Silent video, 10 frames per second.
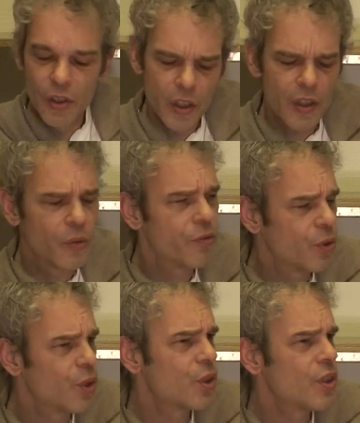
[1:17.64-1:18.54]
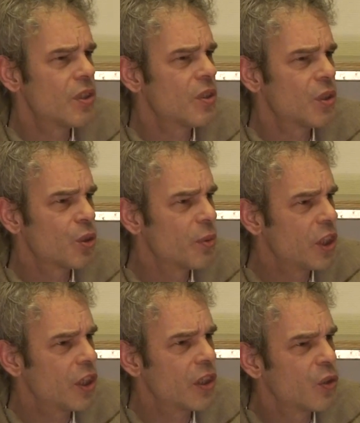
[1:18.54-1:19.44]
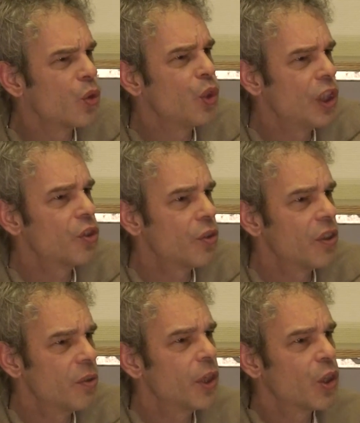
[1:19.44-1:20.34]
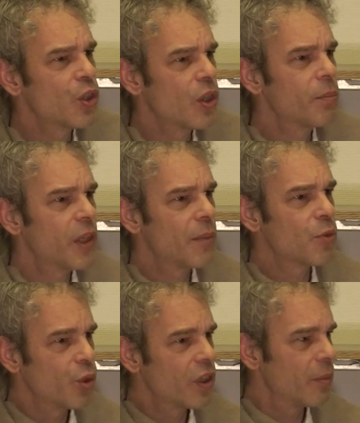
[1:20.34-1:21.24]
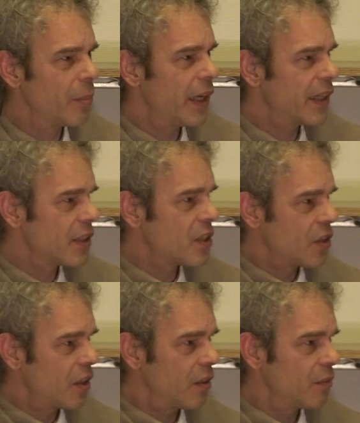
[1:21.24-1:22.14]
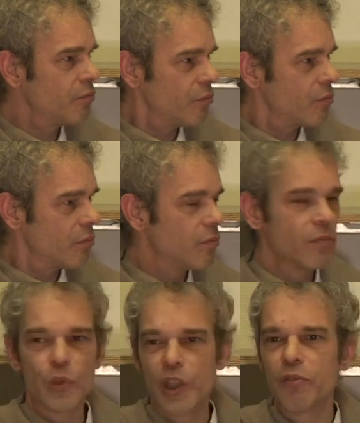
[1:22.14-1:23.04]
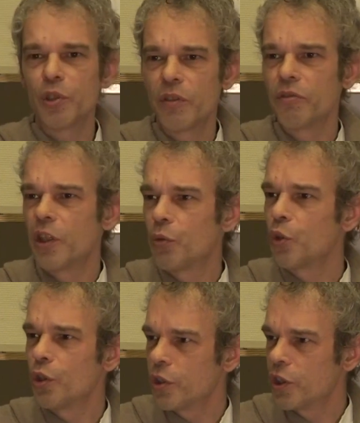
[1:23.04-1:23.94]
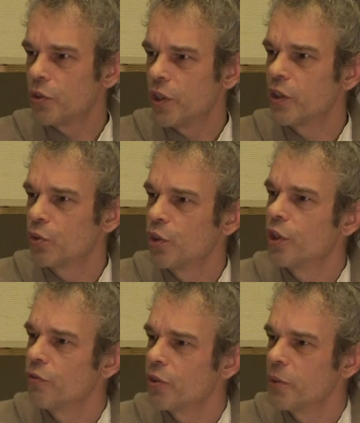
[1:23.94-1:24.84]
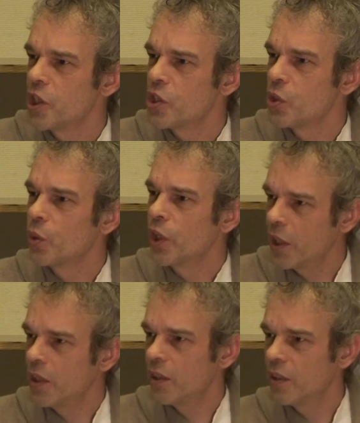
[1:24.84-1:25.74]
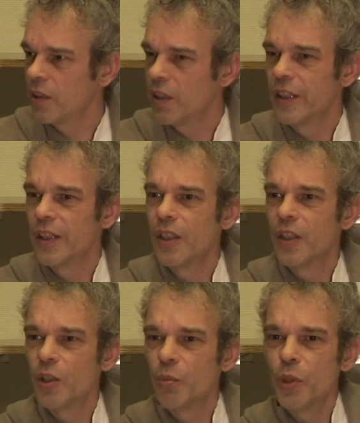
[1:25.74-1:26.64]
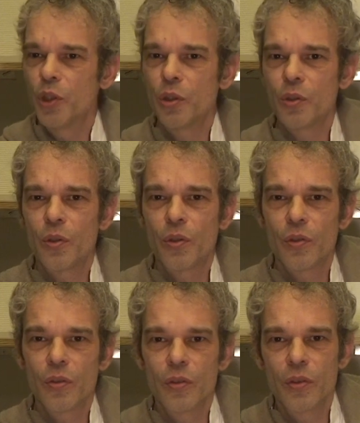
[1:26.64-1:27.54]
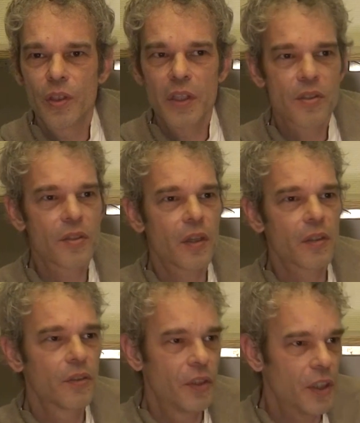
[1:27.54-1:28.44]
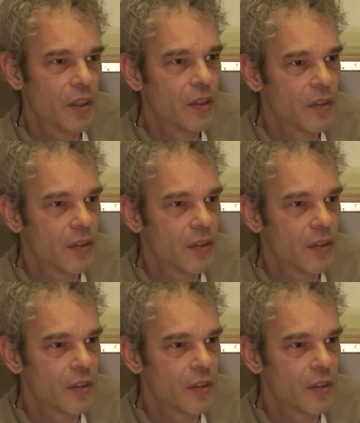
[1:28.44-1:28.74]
And of course this is not to be taken too literally, because sometimes looking back and seeing whatever you have done wrong and trying to learn from it is okay. But don't get stuck there.